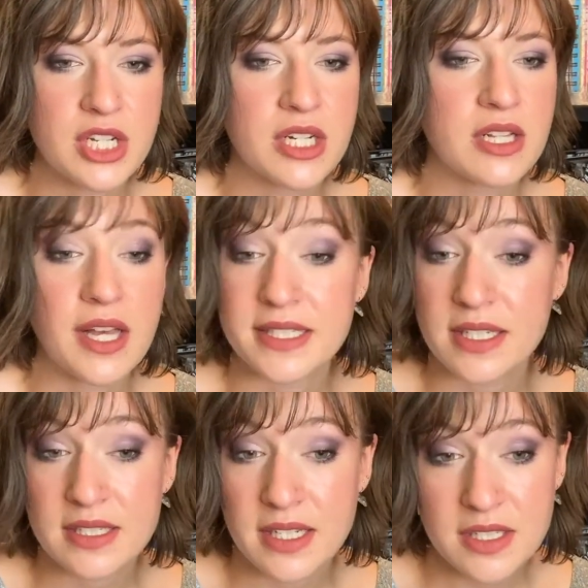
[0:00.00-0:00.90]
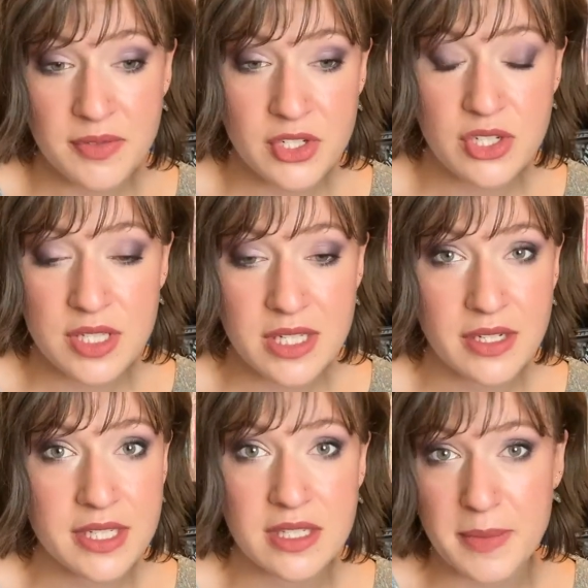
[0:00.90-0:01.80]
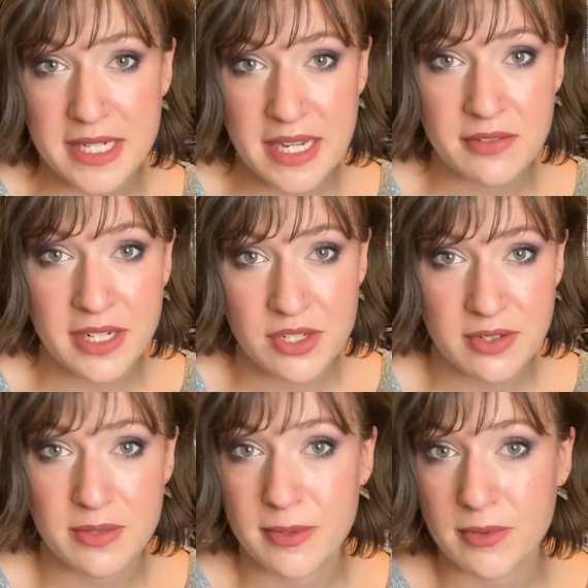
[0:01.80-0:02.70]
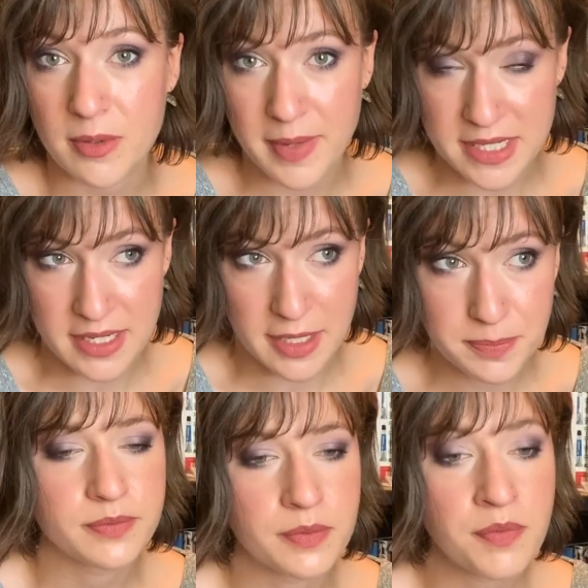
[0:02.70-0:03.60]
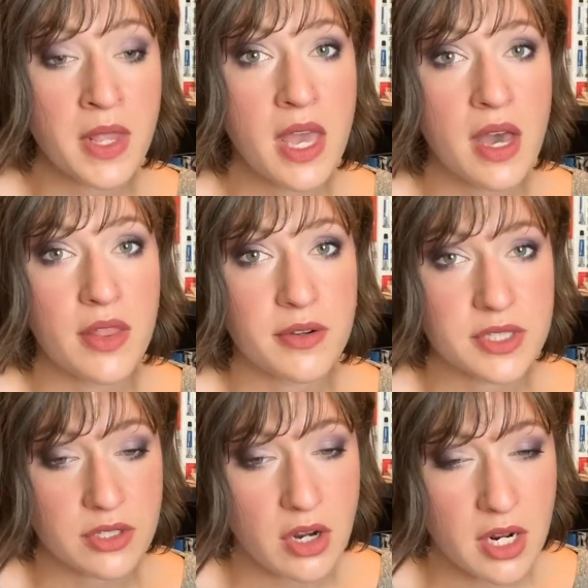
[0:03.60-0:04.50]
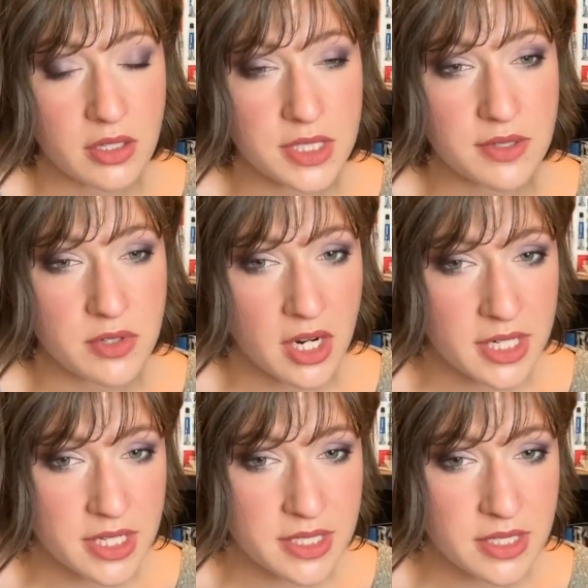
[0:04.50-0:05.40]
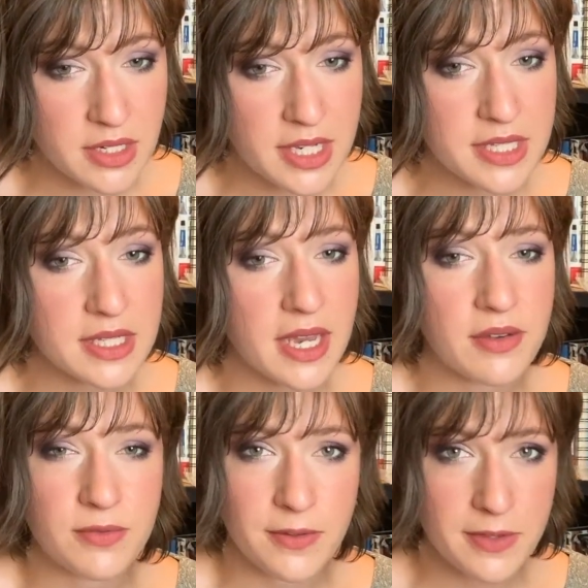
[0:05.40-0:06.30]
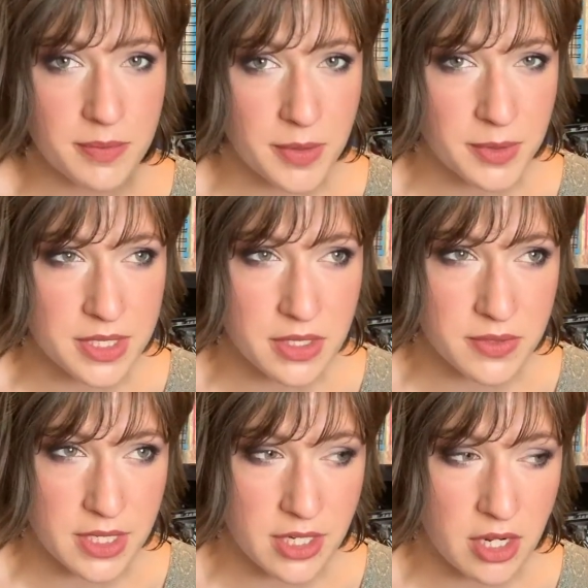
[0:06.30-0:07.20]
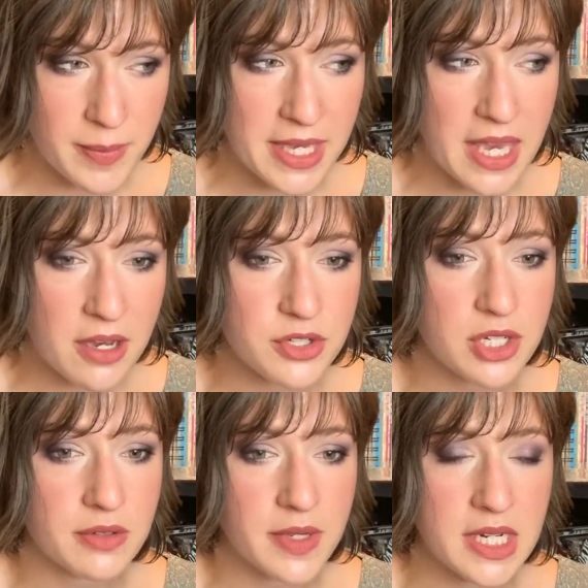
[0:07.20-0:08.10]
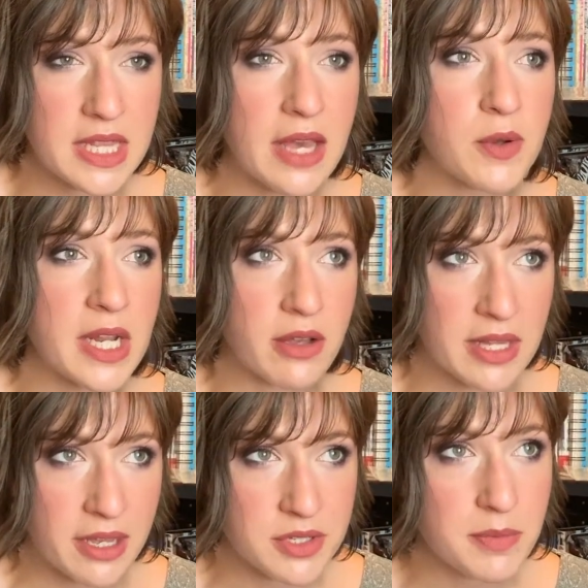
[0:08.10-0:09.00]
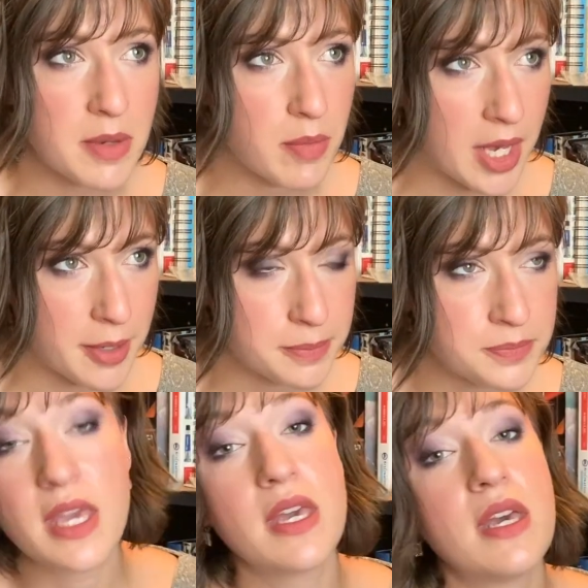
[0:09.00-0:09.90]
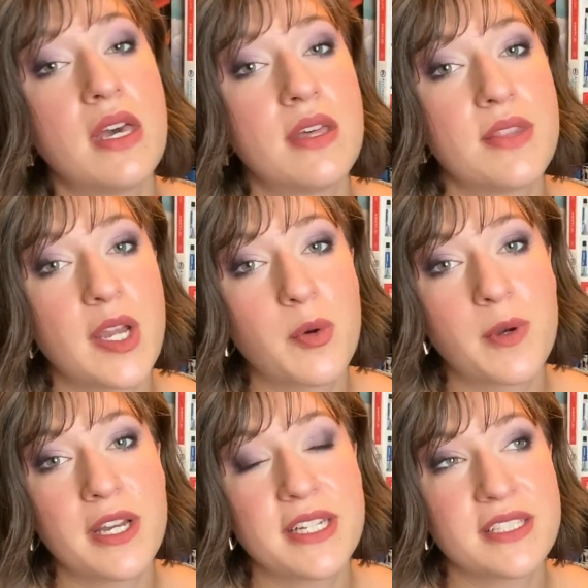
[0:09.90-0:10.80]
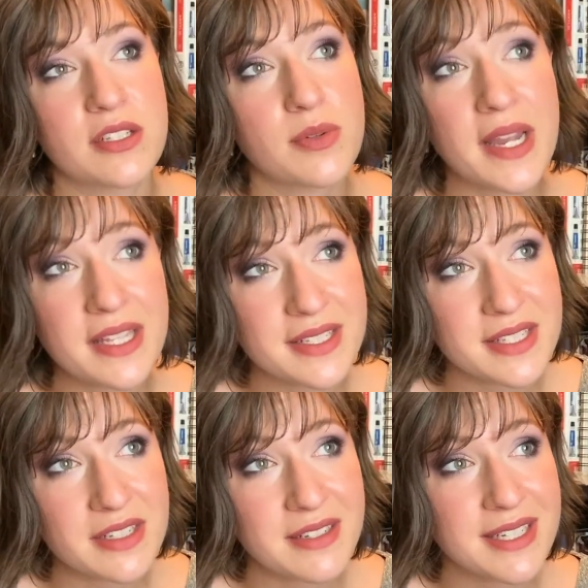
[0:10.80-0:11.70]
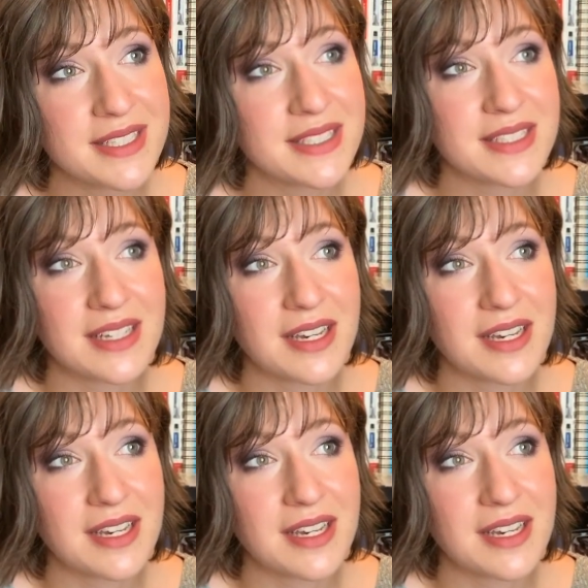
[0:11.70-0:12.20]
classic science fiction series that my dad read to us before bedtime. There was the Chronicles of Narnia series. I have vivid memories of sitting on my couch and reading that one out loud to my mom. There was the Twilight series.